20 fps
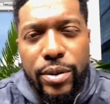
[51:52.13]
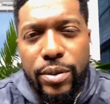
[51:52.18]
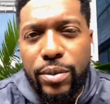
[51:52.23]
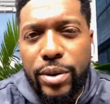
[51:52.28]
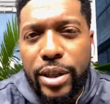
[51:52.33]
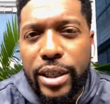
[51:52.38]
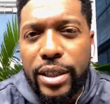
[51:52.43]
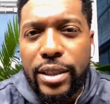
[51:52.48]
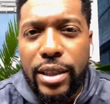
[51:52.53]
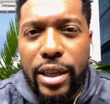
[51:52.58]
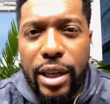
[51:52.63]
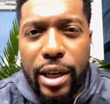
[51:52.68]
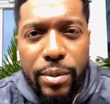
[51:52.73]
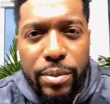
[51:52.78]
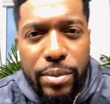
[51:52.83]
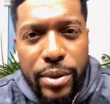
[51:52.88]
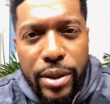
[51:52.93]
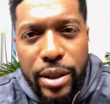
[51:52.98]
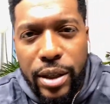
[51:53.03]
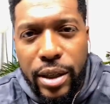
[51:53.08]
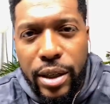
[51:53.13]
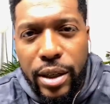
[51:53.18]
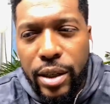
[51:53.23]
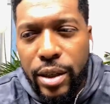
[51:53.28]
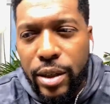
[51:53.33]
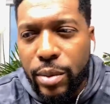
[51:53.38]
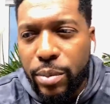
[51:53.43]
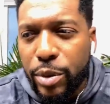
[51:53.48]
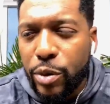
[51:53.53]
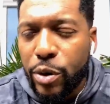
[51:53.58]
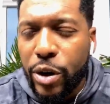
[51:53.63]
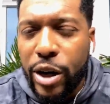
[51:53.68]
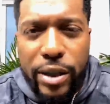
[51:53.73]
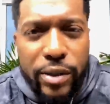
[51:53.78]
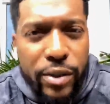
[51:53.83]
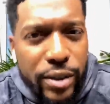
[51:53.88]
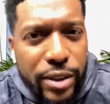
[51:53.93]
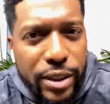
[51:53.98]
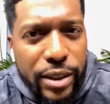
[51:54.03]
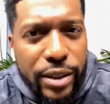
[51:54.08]
the red tape
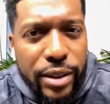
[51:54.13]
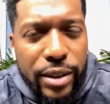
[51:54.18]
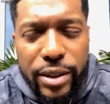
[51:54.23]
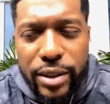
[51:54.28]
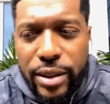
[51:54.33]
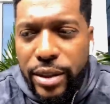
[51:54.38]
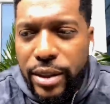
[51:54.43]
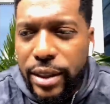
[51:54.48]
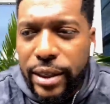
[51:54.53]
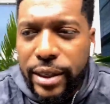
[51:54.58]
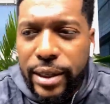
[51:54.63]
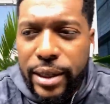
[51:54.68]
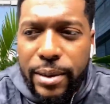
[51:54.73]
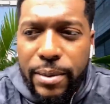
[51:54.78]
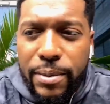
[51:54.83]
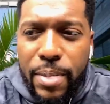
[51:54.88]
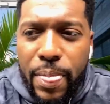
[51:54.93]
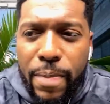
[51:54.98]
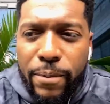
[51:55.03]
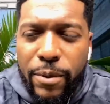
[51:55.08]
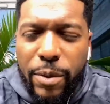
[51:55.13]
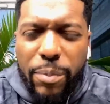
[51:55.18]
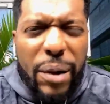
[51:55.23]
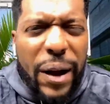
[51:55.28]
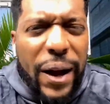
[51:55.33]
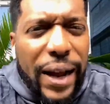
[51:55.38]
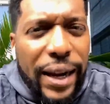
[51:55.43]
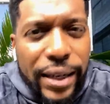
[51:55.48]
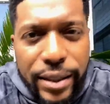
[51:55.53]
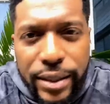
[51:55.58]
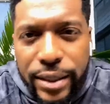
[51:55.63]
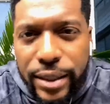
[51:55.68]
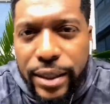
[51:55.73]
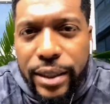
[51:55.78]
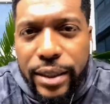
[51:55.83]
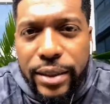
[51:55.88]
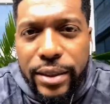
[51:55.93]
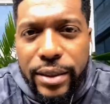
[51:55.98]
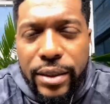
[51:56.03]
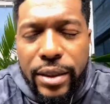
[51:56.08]
bureaucracy, this uh,
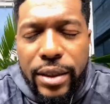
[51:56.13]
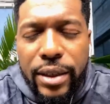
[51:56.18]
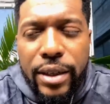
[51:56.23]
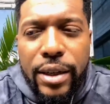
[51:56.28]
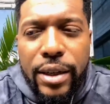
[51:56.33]
politics.